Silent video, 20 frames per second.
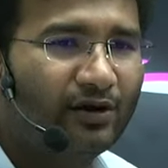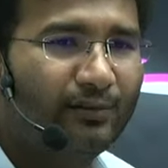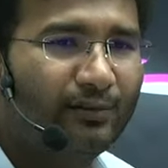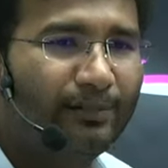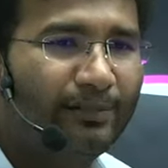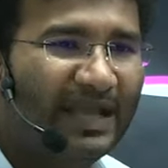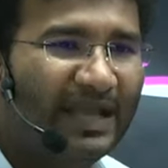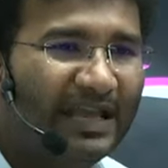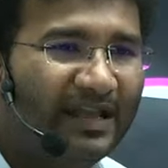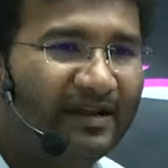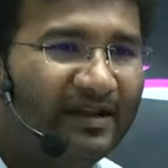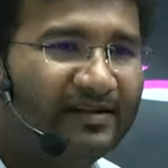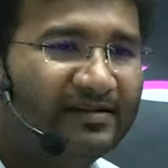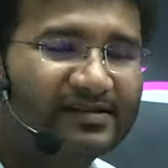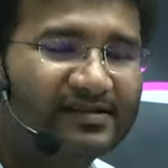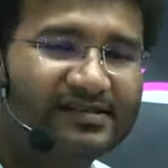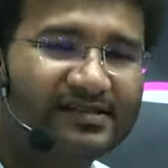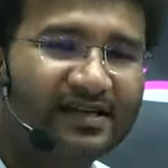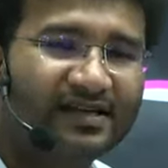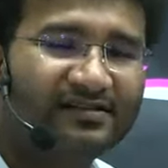main
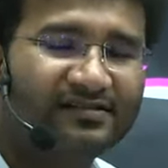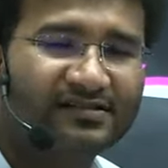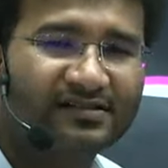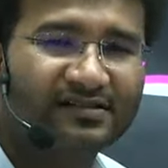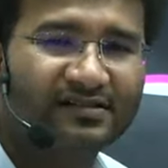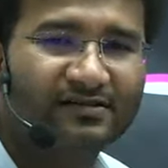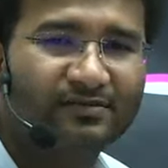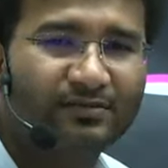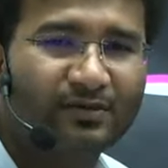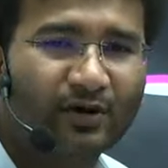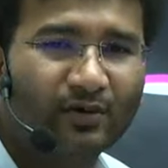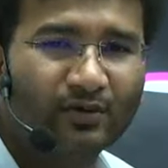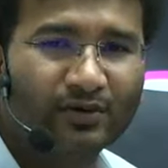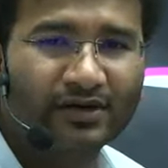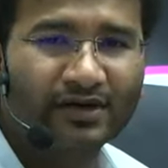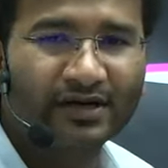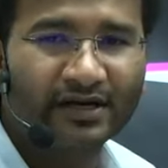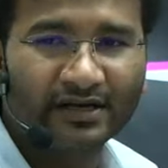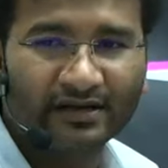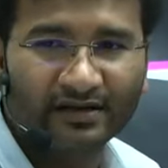central
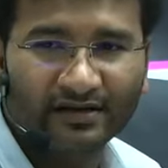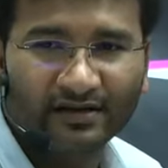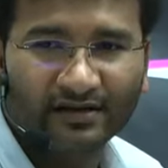boundary.